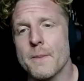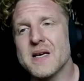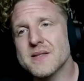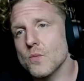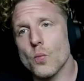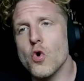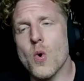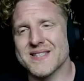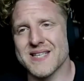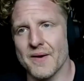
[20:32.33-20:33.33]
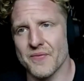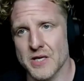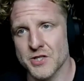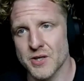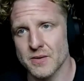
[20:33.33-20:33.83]
Because who has time for that
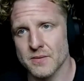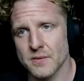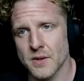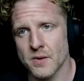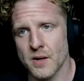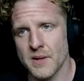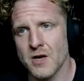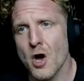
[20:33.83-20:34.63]
shit? You know what I mean?